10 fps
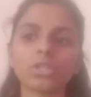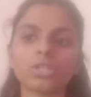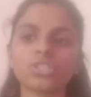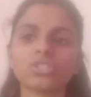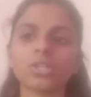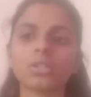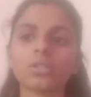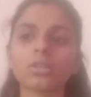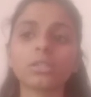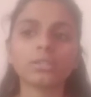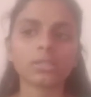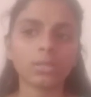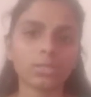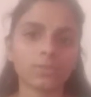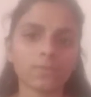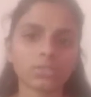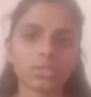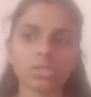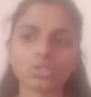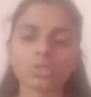initiate a clinical
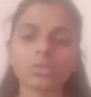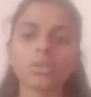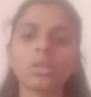investigation.